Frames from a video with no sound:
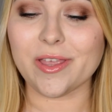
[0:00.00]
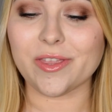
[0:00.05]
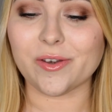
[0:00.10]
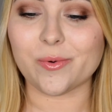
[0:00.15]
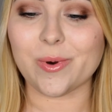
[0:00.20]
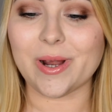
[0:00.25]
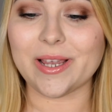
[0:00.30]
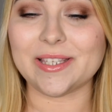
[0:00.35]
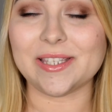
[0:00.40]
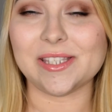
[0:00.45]

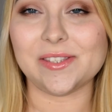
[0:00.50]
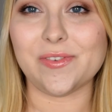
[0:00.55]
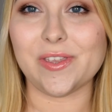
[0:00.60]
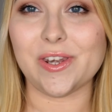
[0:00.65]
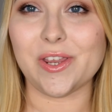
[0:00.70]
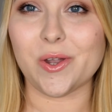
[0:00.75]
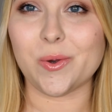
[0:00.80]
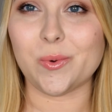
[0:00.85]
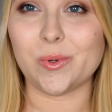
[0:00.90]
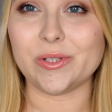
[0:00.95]
Otherwise this
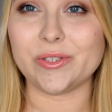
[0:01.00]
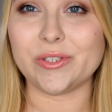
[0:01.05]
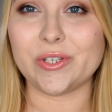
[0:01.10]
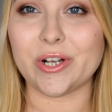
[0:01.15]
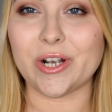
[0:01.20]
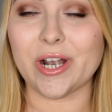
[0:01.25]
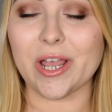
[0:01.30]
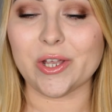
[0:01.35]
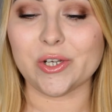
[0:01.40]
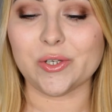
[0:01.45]
video will
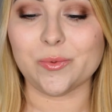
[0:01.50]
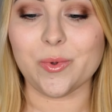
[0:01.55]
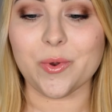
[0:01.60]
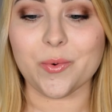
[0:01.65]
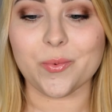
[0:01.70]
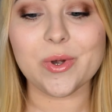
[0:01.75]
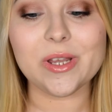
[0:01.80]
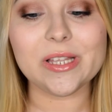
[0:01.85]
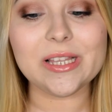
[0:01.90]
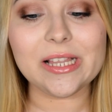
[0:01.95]
turn out to
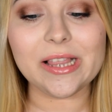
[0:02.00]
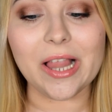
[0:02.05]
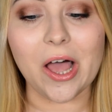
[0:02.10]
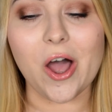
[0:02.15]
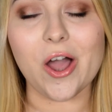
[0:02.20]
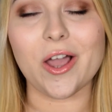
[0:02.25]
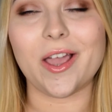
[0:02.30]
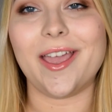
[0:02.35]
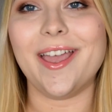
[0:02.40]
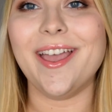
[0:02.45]
be really
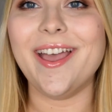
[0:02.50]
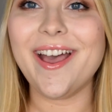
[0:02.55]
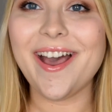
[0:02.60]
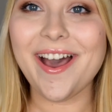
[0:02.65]
long.